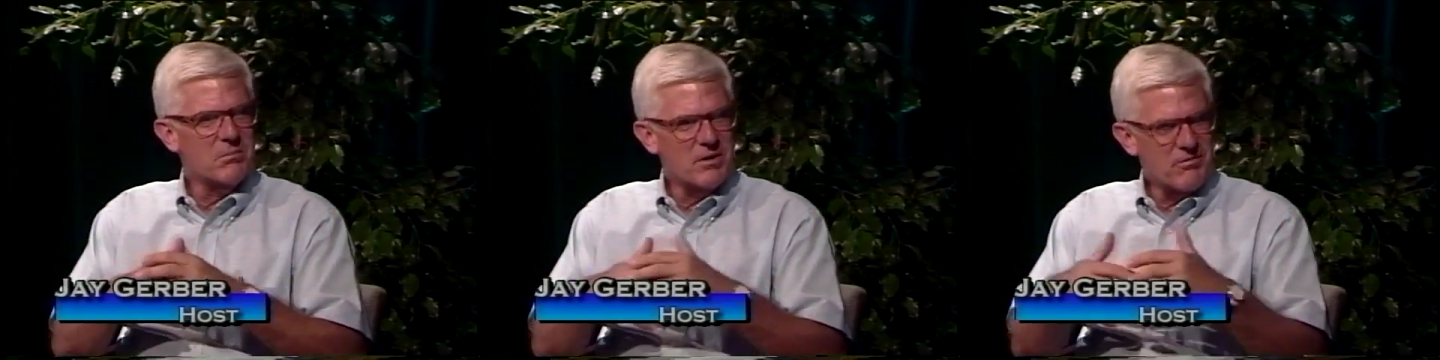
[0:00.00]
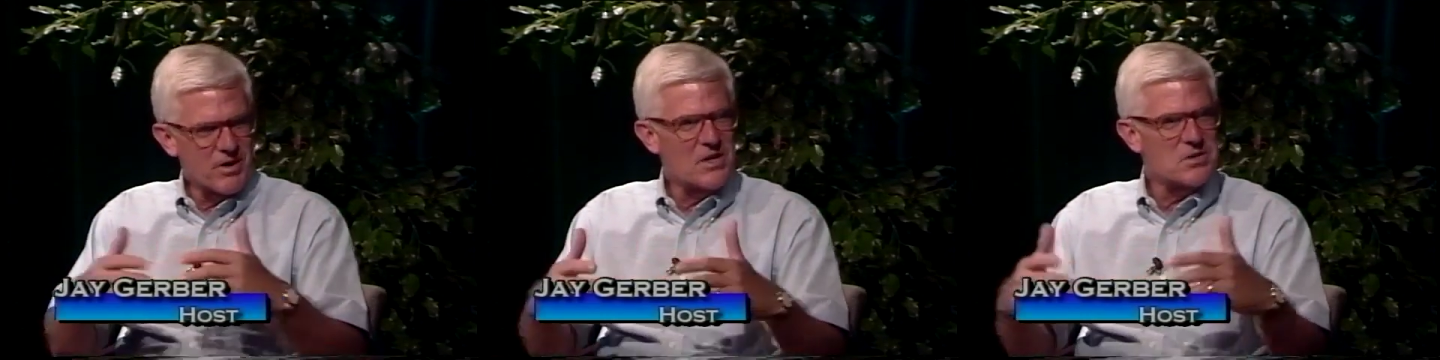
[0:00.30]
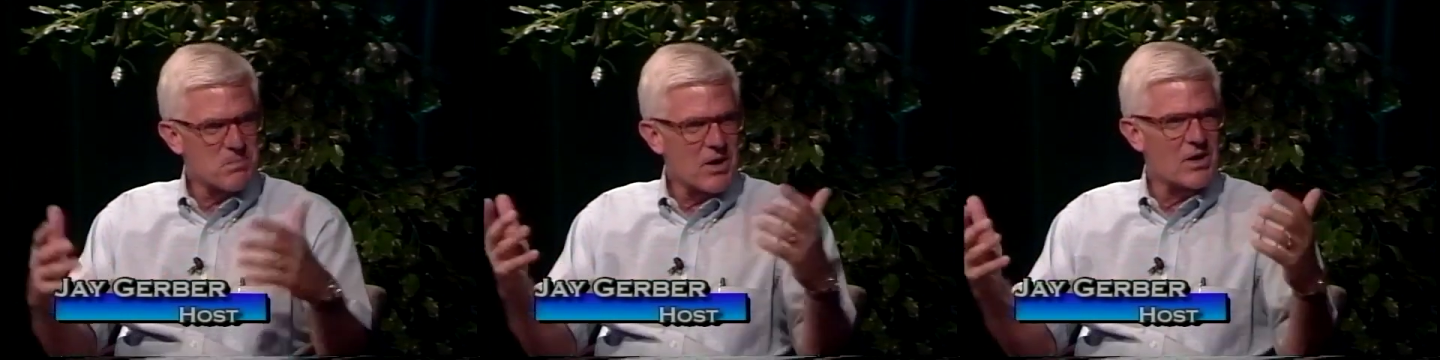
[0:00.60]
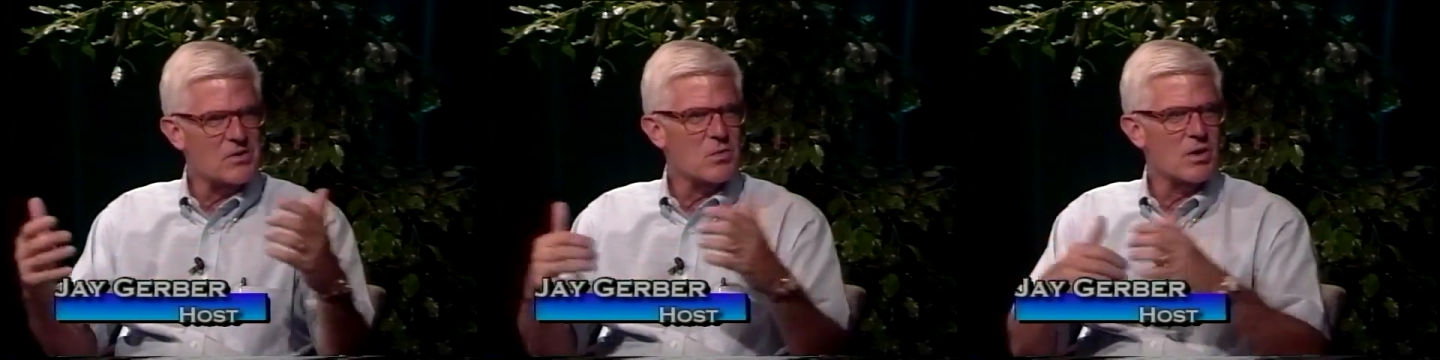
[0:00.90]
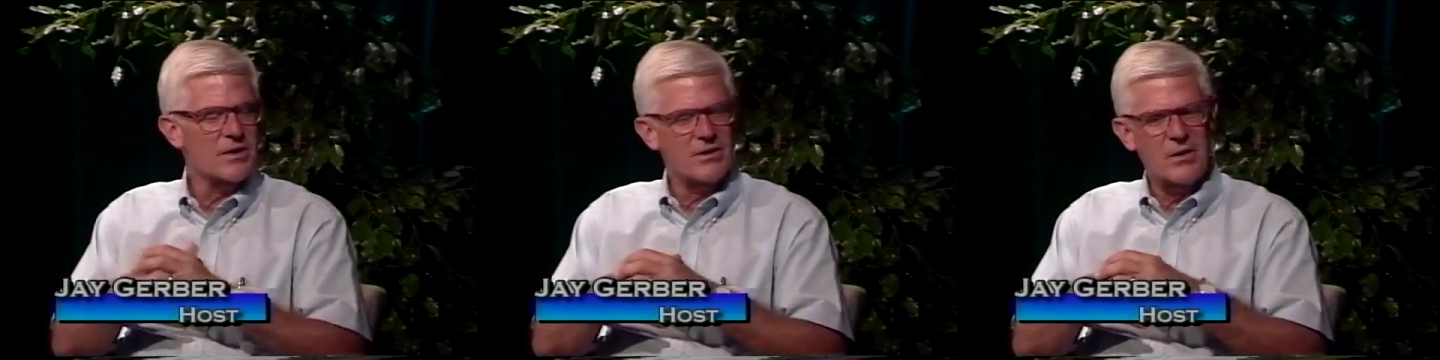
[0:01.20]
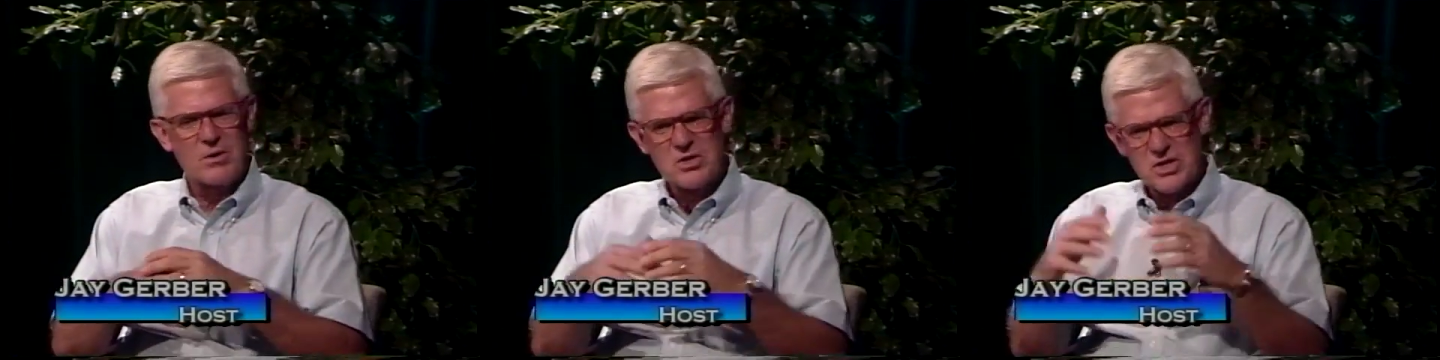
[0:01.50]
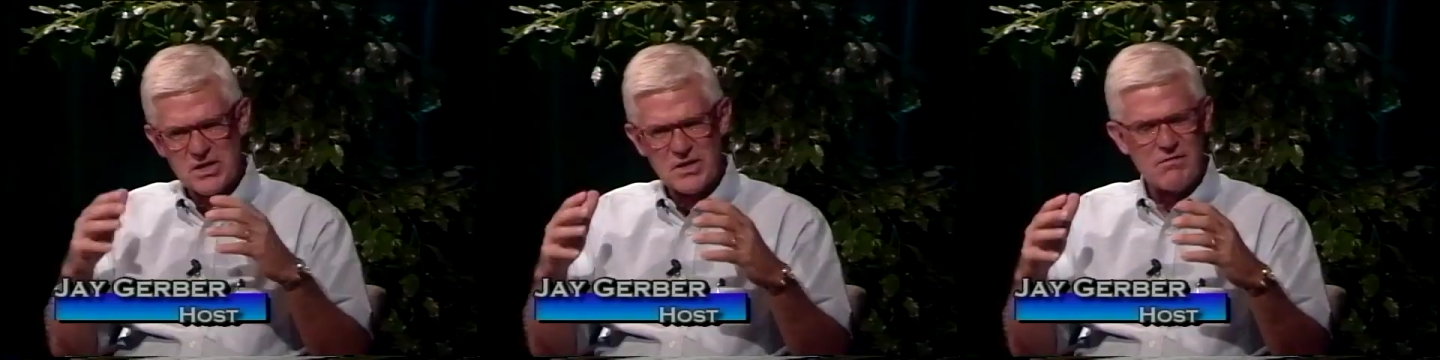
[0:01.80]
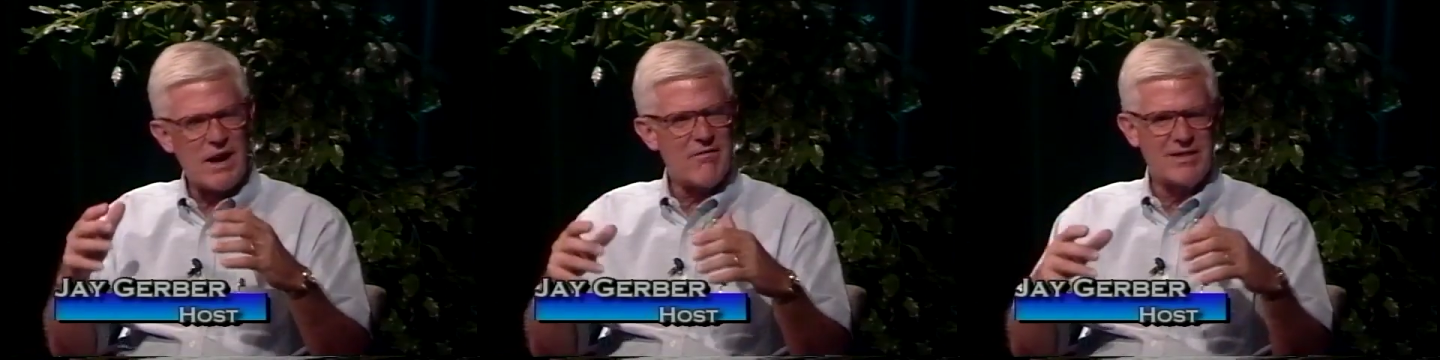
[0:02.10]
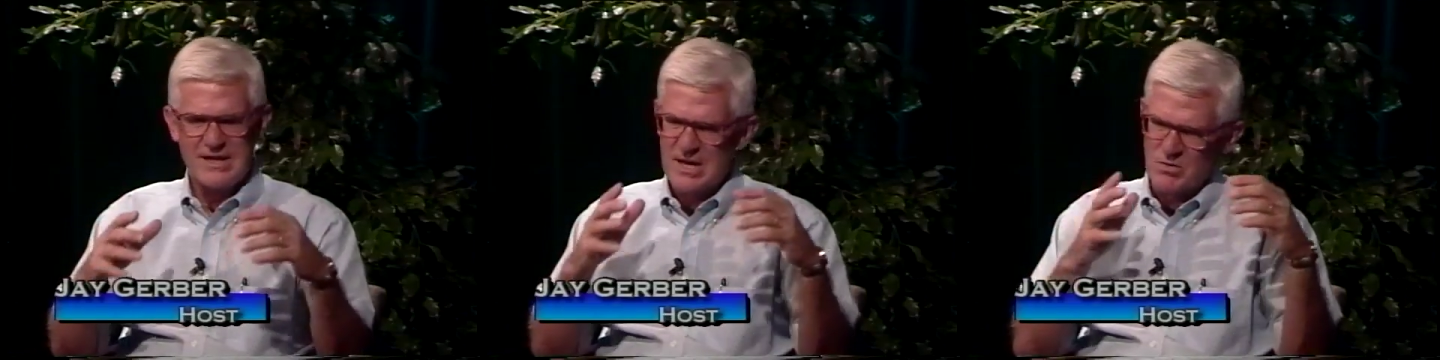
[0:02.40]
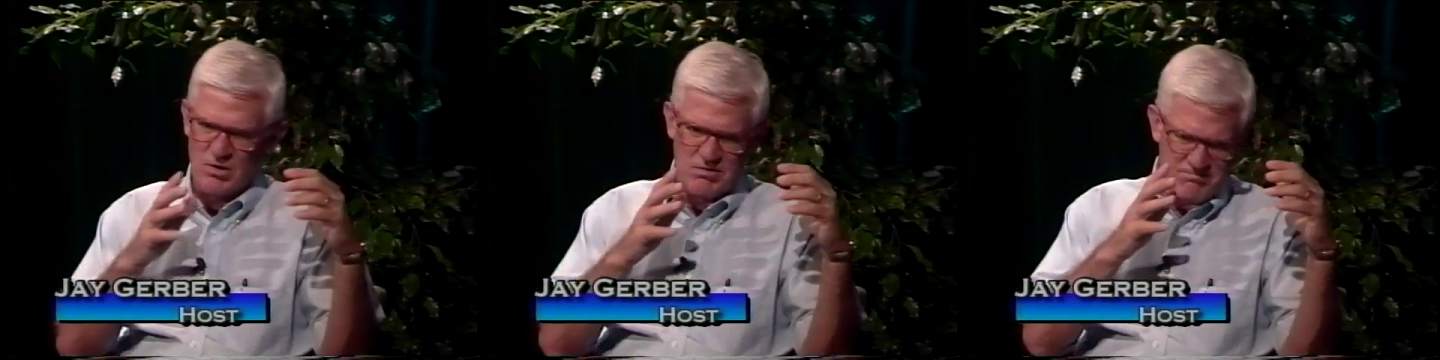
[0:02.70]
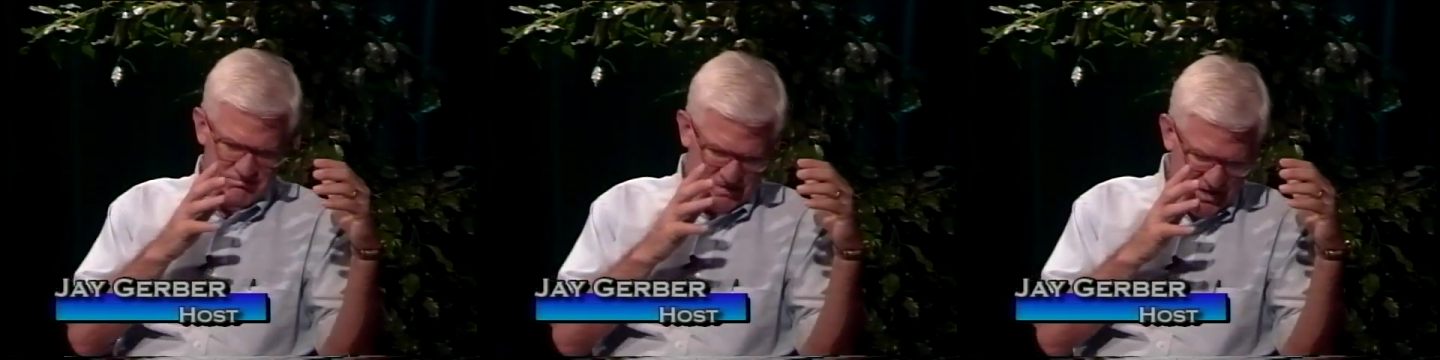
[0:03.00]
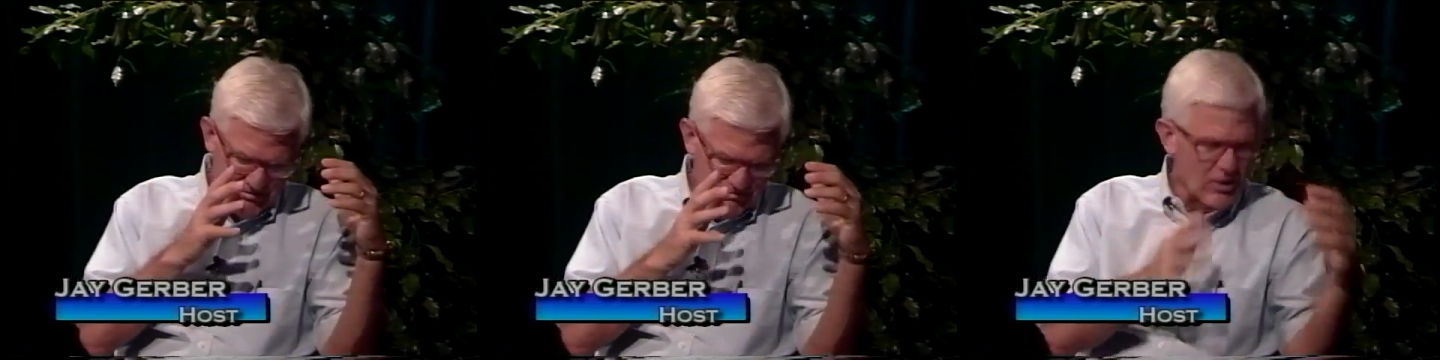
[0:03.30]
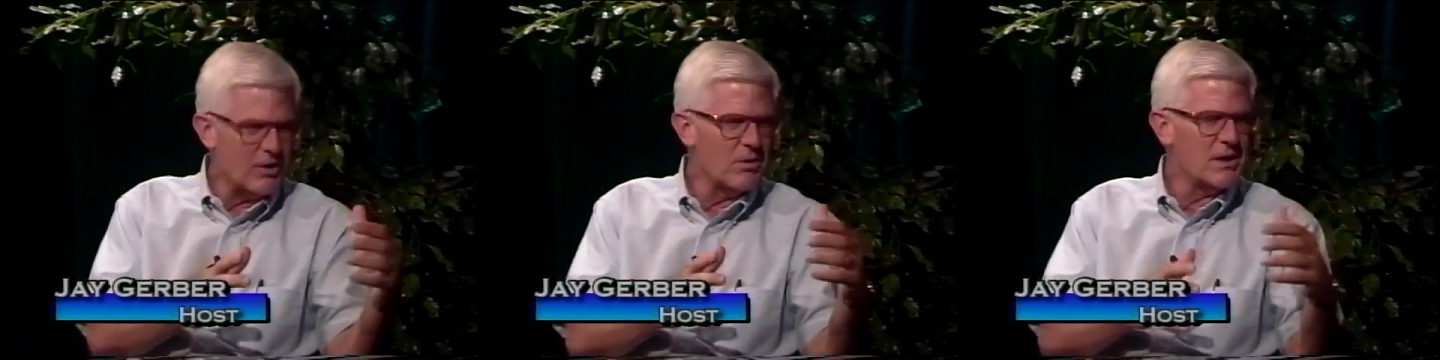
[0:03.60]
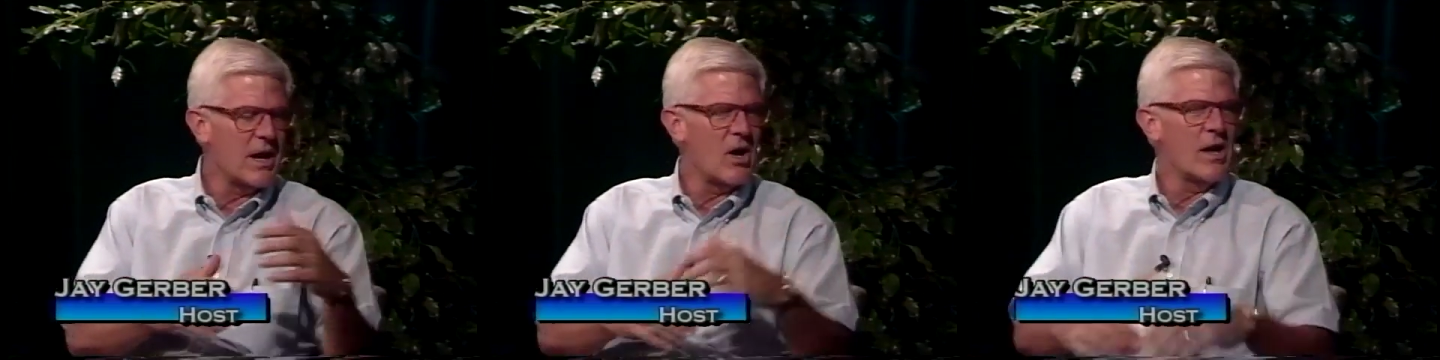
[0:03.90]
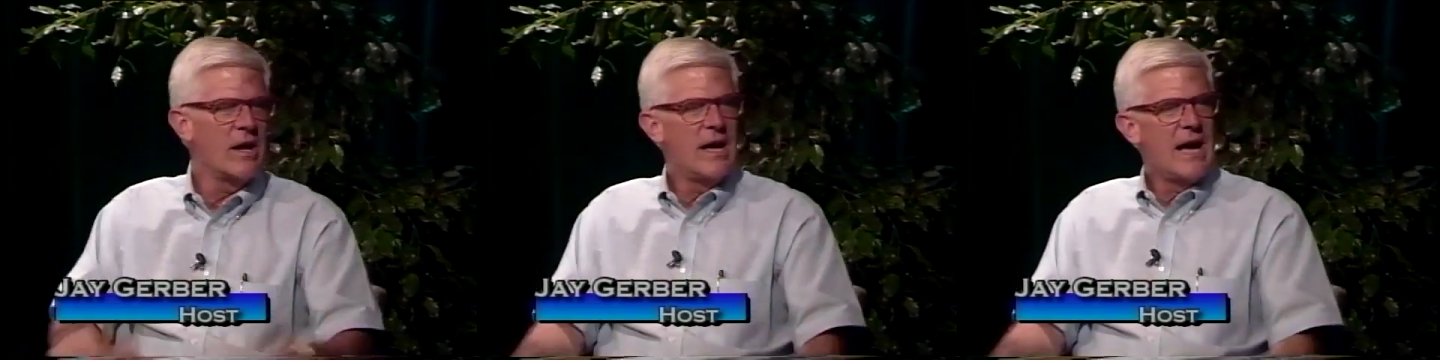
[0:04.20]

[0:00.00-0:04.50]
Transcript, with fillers: my friends' parents worked till they were 65 and then they were kind of fully retired.